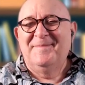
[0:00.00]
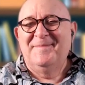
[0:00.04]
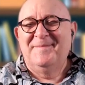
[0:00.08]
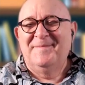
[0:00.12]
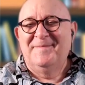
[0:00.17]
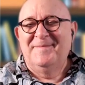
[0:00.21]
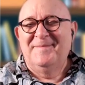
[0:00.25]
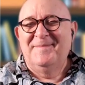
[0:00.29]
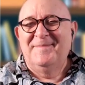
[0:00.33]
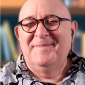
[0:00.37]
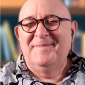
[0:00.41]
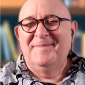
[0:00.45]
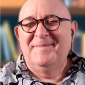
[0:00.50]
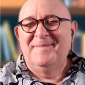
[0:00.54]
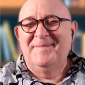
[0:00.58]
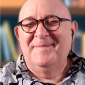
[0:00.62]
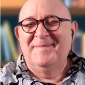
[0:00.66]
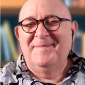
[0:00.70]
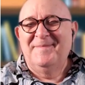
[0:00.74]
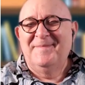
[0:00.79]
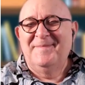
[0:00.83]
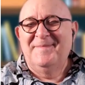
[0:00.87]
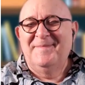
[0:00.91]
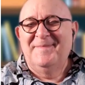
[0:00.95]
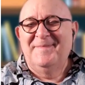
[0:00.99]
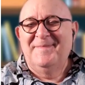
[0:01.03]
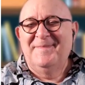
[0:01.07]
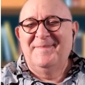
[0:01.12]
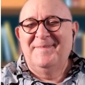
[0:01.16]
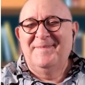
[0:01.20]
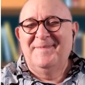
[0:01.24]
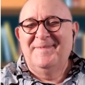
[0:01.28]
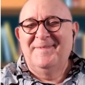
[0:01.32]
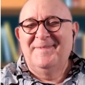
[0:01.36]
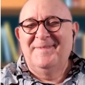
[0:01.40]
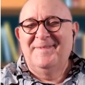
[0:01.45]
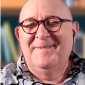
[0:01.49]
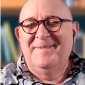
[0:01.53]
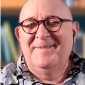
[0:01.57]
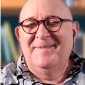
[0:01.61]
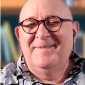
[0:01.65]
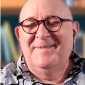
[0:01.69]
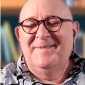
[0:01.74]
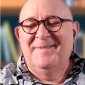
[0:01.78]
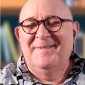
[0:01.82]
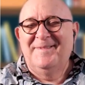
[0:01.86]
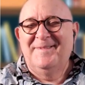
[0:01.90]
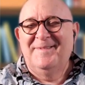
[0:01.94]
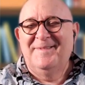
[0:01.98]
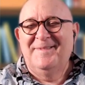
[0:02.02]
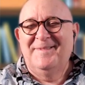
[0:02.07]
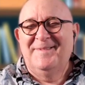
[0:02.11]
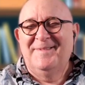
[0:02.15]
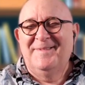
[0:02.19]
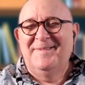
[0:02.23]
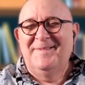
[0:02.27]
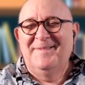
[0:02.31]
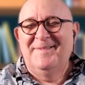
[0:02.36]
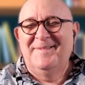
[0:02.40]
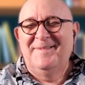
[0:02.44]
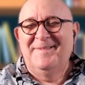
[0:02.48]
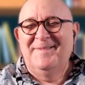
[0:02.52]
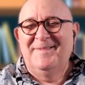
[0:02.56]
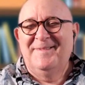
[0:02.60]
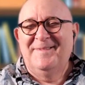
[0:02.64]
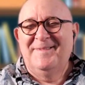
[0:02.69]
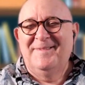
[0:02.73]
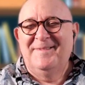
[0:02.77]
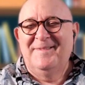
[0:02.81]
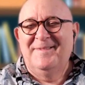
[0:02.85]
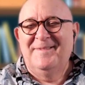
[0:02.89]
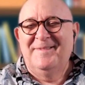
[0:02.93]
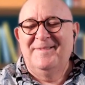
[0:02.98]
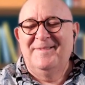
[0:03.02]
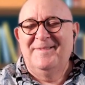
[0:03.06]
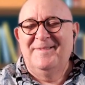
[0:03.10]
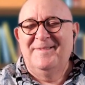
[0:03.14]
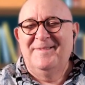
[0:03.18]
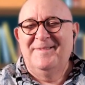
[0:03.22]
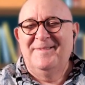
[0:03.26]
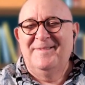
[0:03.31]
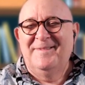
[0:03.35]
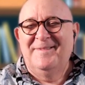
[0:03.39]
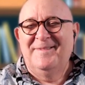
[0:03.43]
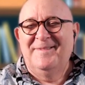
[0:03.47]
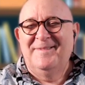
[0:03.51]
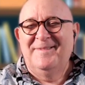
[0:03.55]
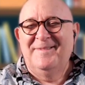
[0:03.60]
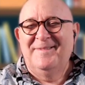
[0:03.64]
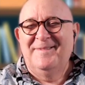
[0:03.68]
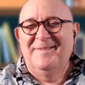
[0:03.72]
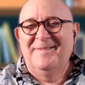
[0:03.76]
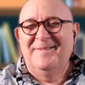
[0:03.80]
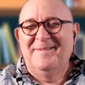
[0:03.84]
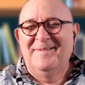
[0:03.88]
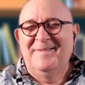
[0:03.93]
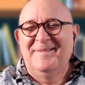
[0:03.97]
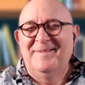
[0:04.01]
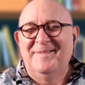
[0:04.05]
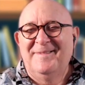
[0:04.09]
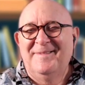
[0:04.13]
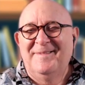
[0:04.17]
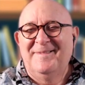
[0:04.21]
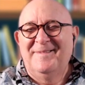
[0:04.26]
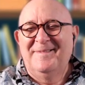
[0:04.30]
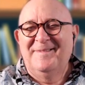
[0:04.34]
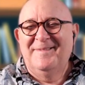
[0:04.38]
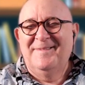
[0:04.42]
The person shown says nothing.